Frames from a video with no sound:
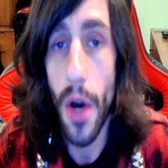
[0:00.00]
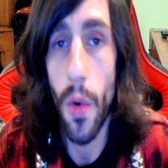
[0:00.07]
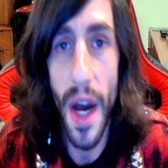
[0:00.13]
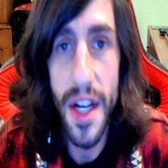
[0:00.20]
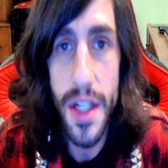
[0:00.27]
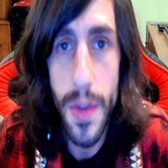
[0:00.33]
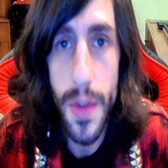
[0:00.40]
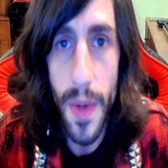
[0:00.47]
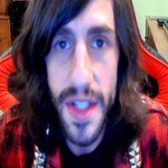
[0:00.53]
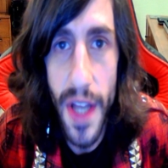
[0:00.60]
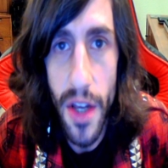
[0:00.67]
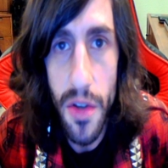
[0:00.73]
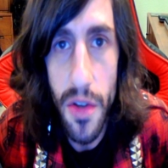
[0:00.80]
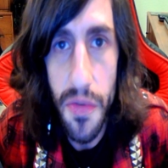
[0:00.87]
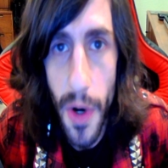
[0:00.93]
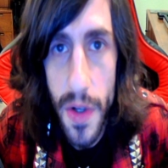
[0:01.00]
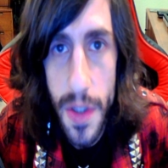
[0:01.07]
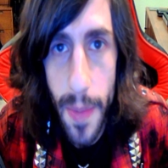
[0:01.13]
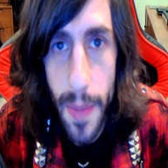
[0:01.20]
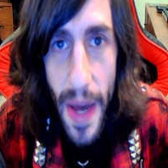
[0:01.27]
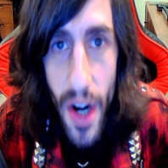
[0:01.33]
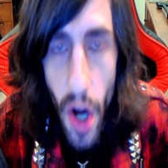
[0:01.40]
I just want to tell you folks
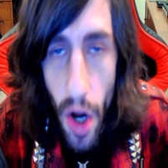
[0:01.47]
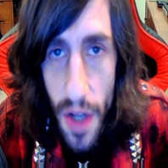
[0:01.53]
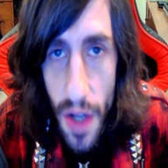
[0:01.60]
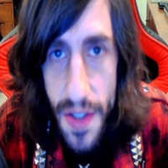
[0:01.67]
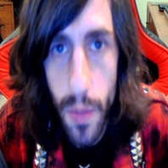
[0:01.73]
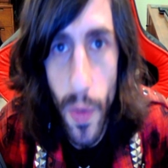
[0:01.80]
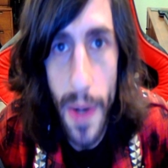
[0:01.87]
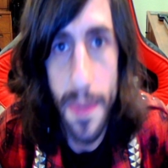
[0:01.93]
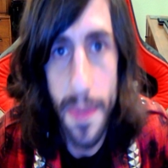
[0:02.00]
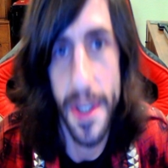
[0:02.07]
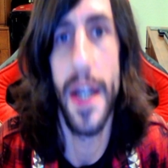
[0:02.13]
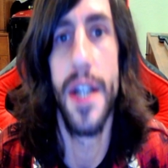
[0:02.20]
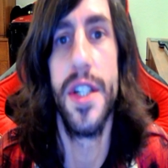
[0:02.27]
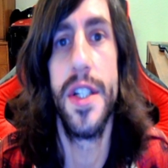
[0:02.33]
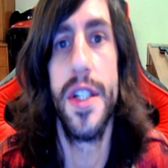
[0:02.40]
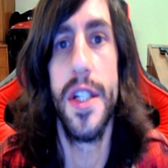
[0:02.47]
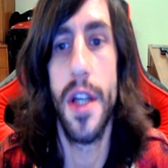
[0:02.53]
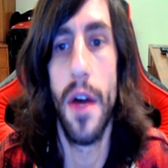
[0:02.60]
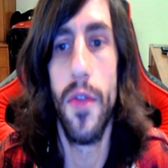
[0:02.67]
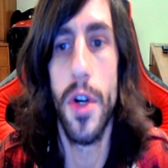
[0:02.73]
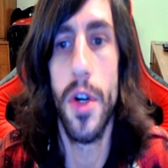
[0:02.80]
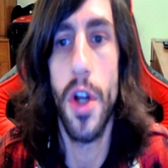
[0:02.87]
about an awesome website I just
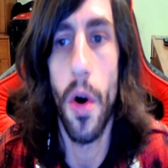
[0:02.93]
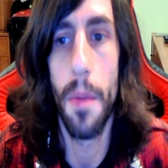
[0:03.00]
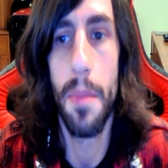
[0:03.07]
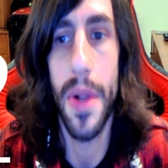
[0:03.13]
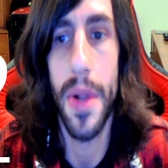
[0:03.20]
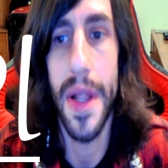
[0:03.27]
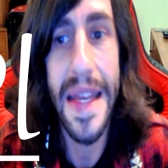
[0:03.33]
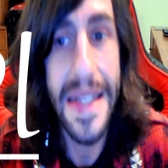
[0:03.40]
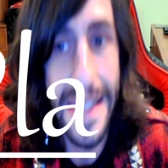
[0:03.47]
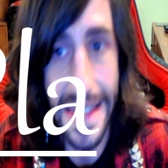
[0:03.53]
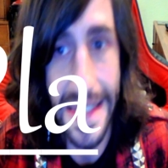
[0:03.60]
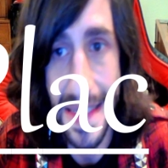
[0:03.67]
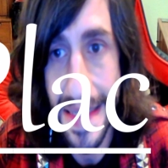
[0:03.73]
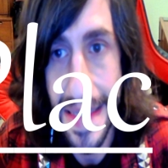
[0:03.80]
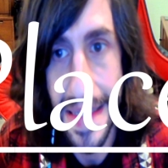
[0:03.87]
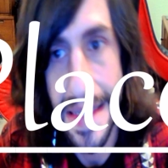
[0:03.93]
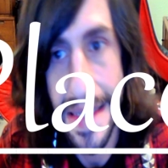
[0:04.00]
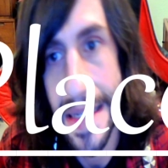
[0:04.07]
discovered called Placeit.